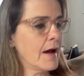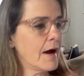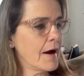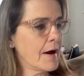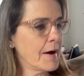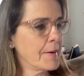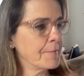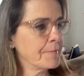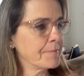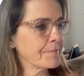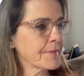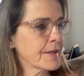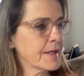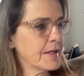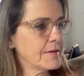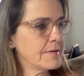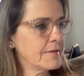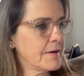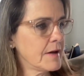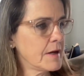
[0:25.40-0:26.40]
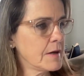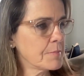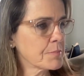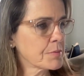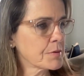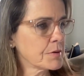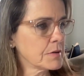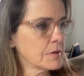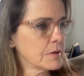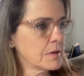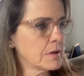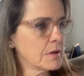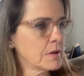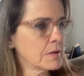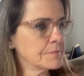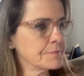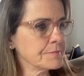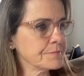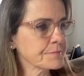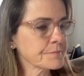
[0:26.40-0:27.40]
It's
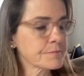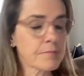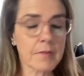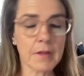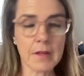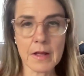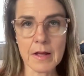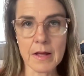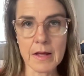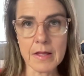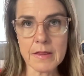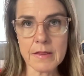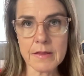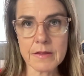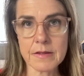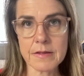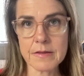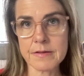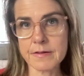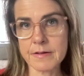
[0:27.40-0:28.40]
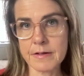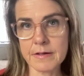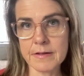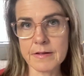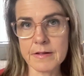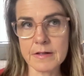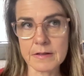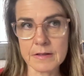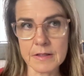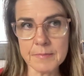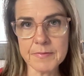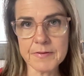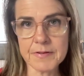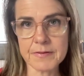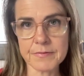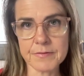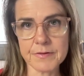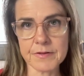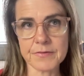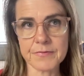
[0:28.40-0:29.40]
April 8th, the day of the
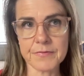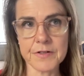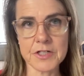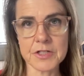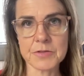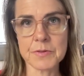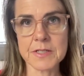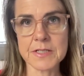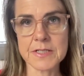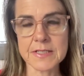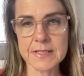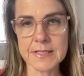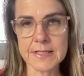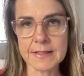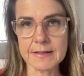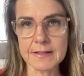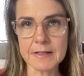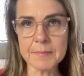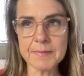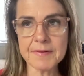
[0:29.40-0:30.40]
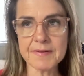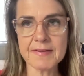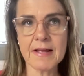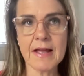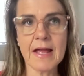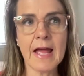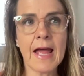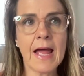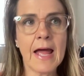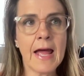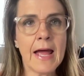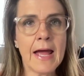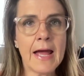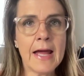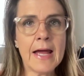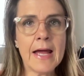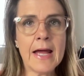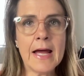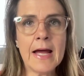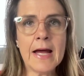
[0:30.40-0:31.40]
eclipse. Just finished watching the eclipse.
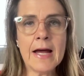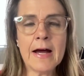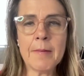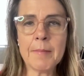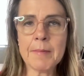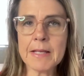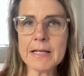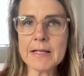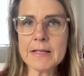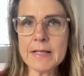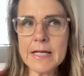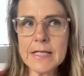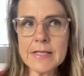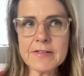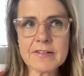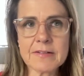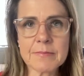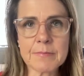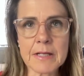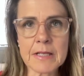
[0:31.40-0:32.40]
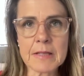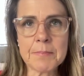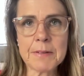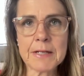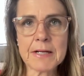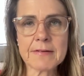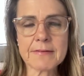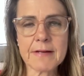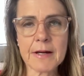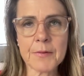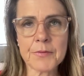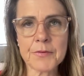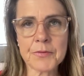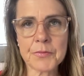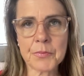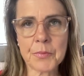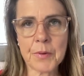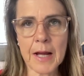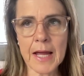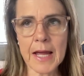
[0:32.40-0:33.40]
I'm a little late this month because I was
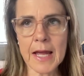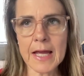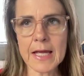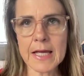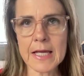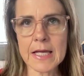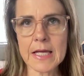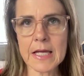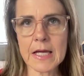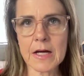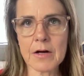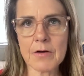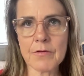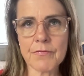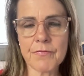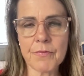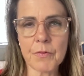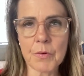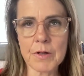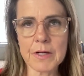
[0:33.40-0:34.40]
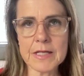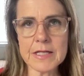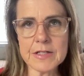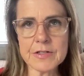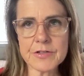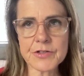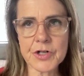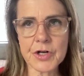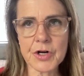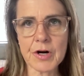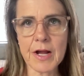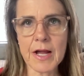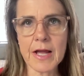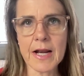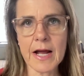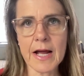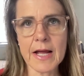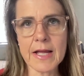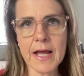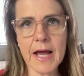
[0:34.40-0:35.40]
away for Easter
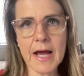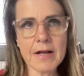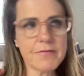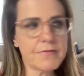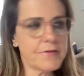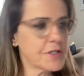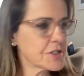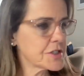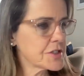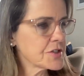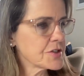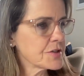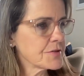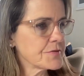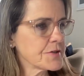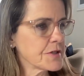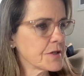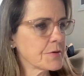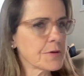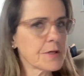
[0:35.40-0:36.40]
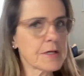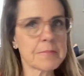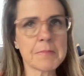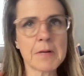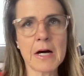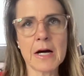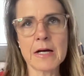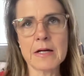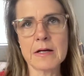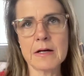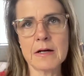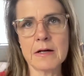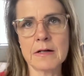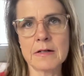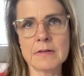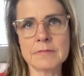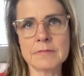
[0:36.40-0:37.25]
and I had visions of doing my